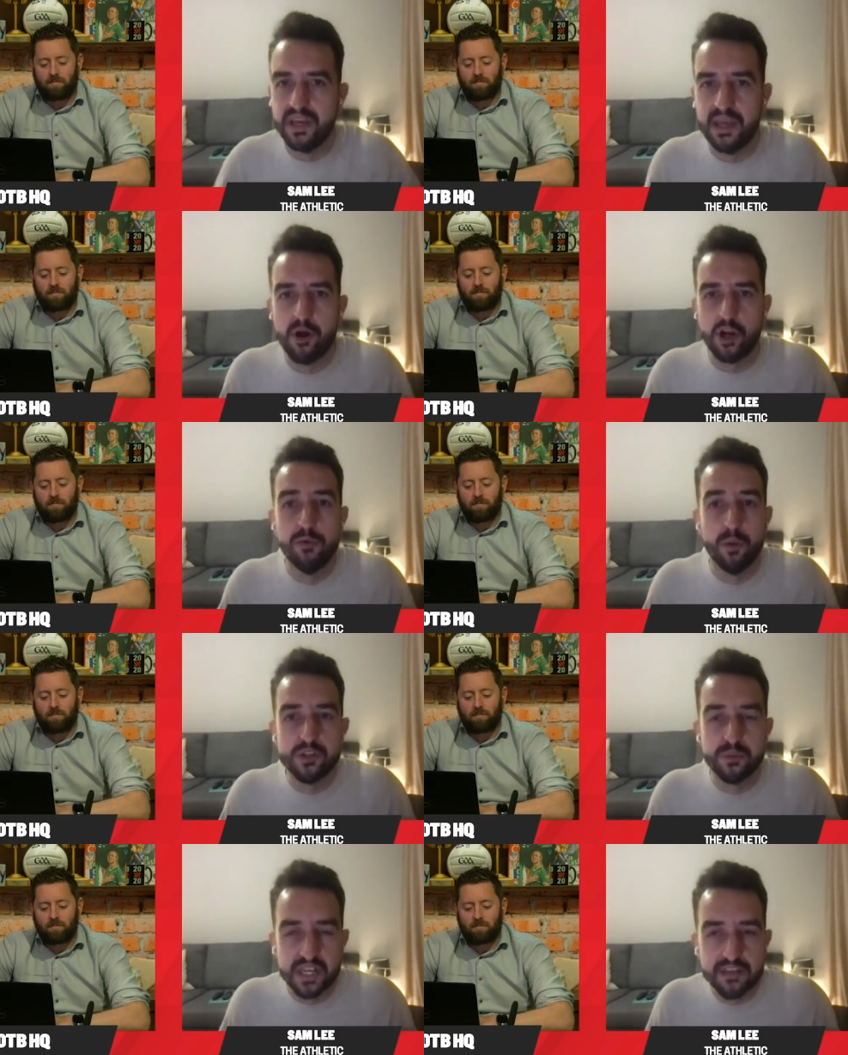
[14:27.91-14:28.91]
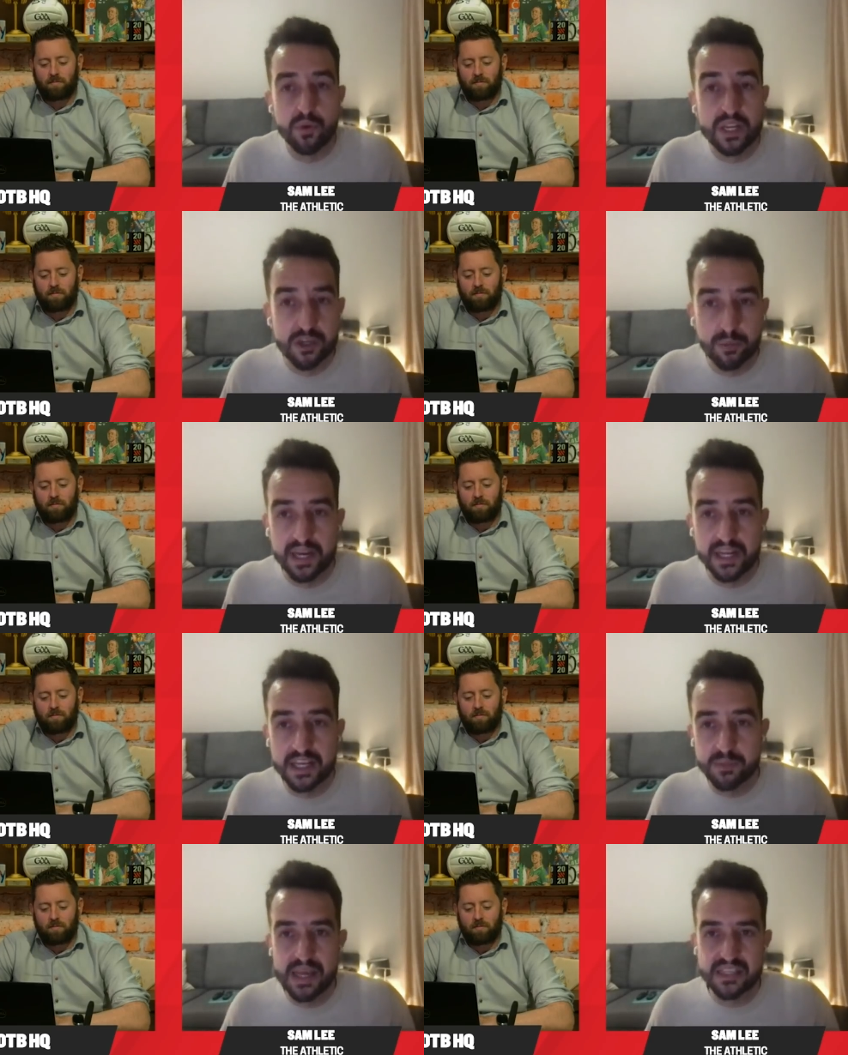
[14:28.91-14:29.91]
Speaker 1: He might come up with something even when he's not playing at
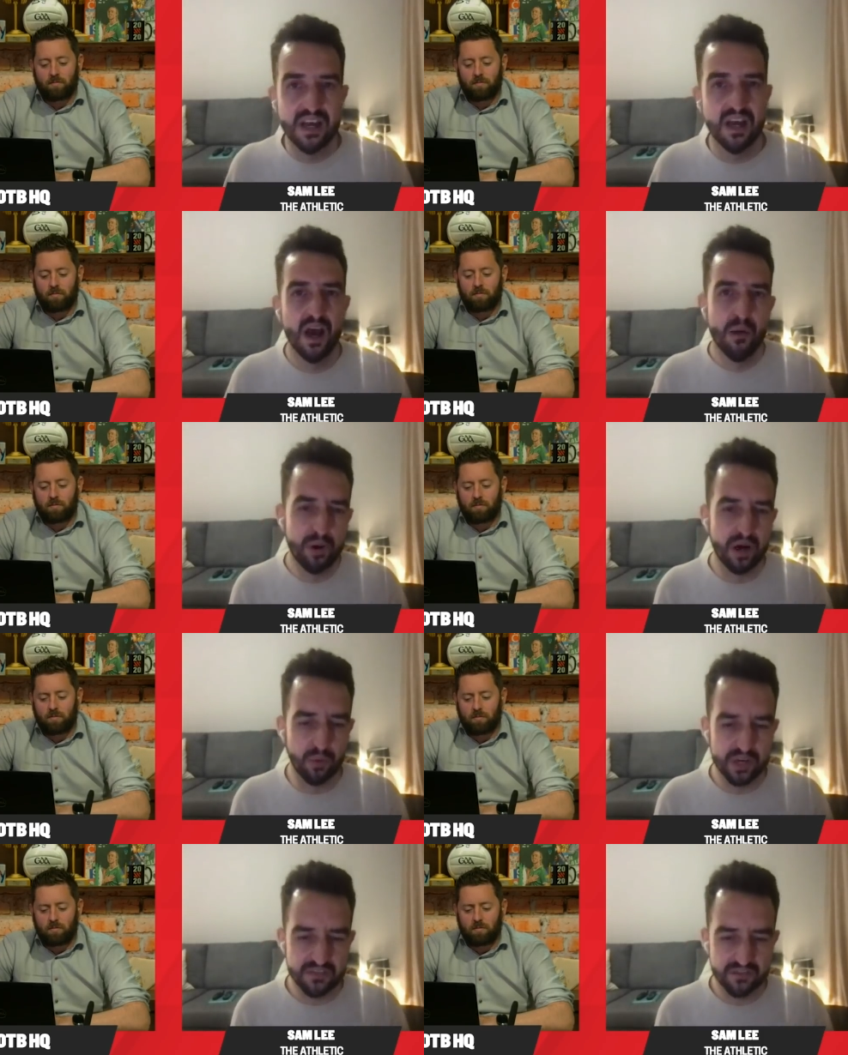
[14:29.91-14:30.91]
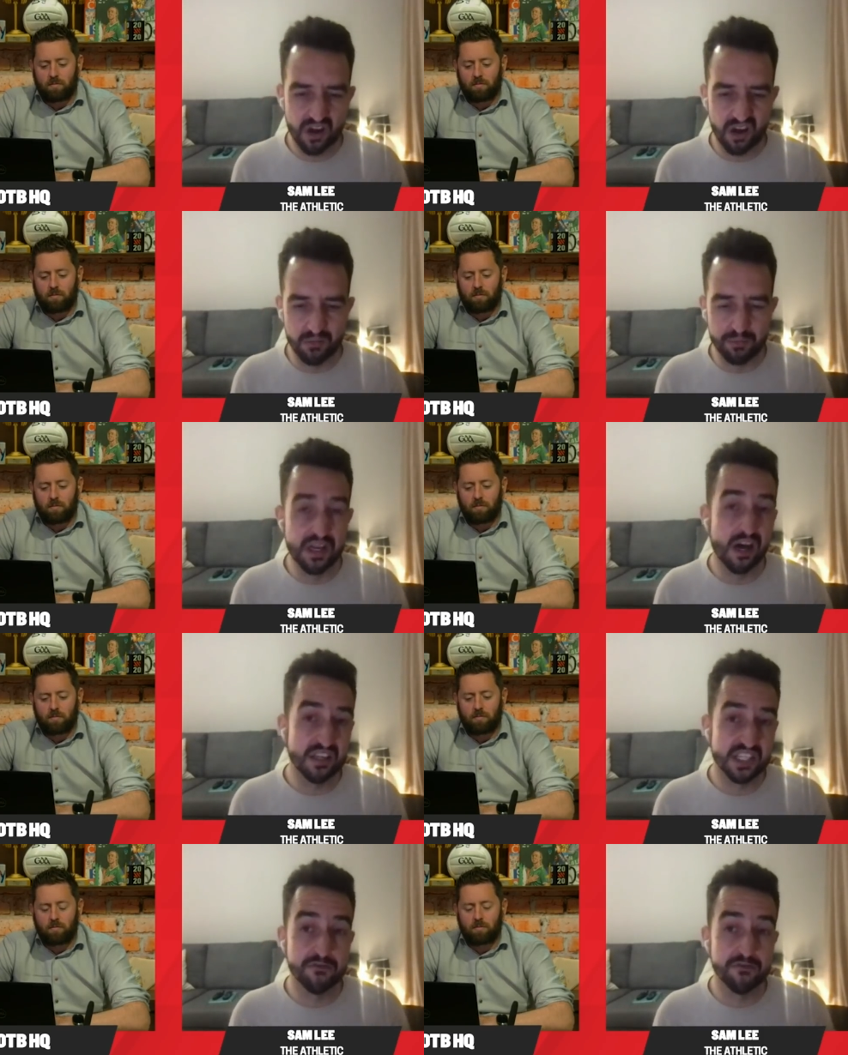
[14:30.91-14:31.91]
his best. But when you've got Bernardo
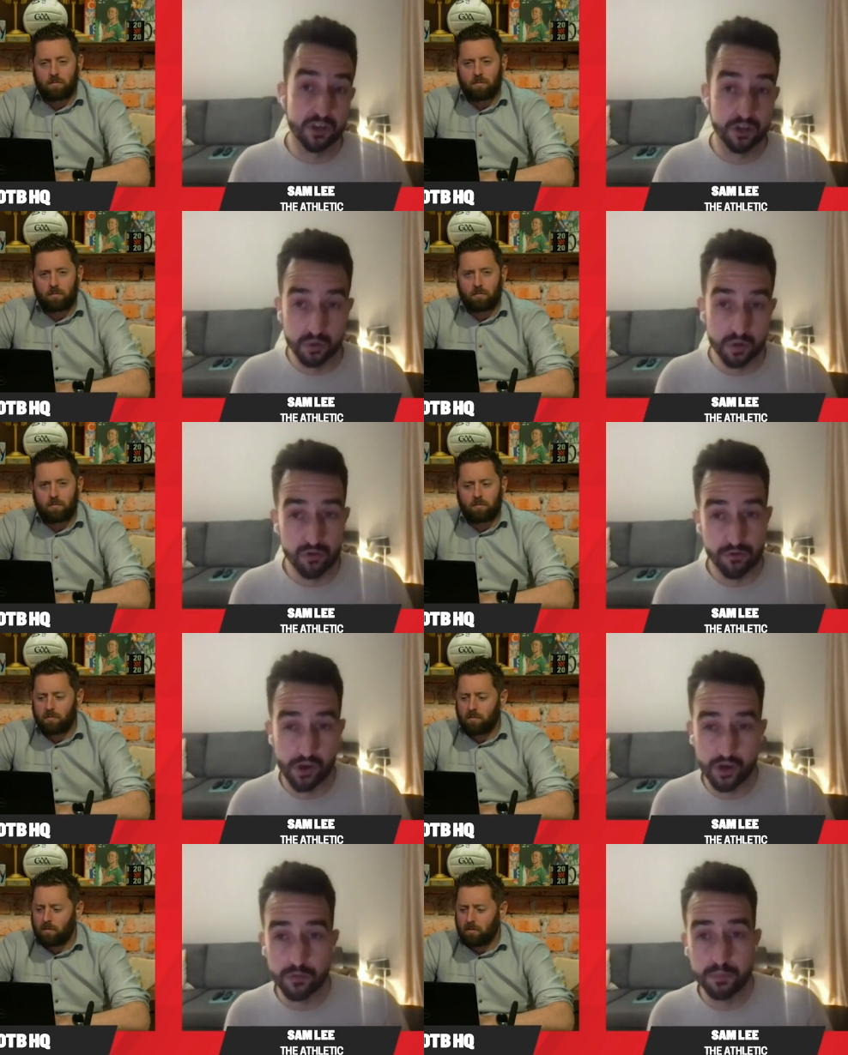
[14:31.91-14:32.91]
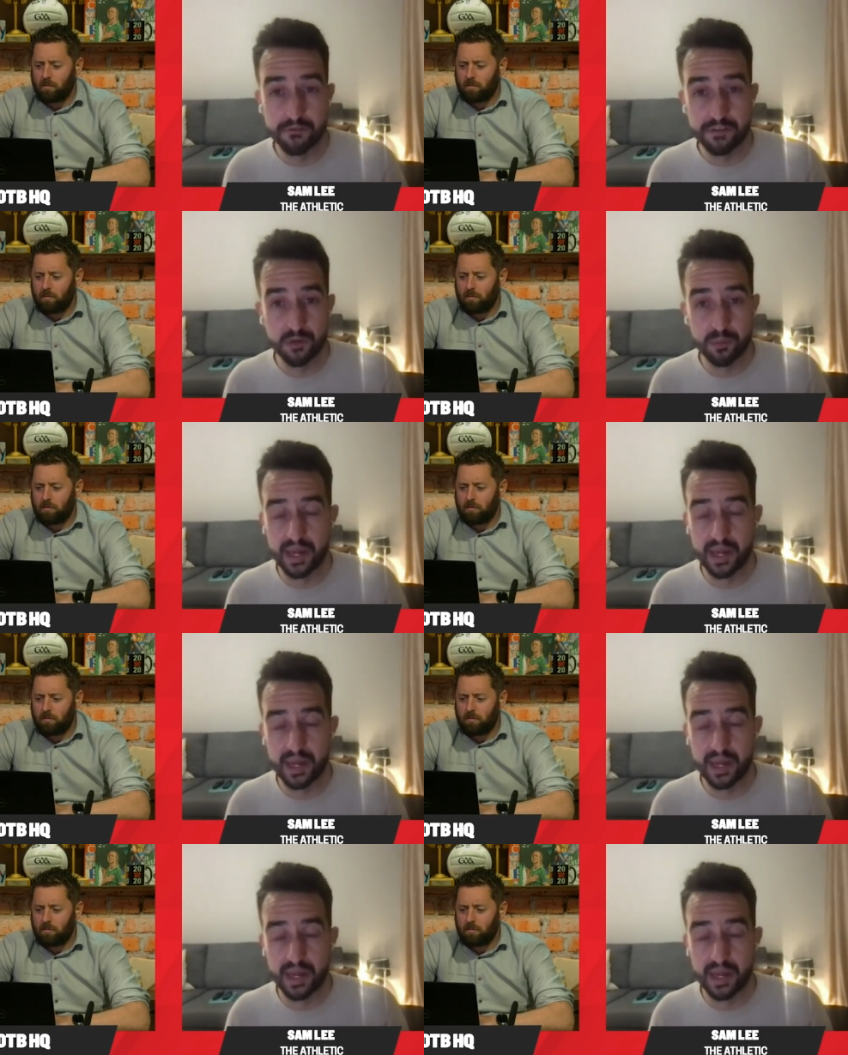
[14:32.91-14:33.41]
Silva and Gundogan, who are a very good midfield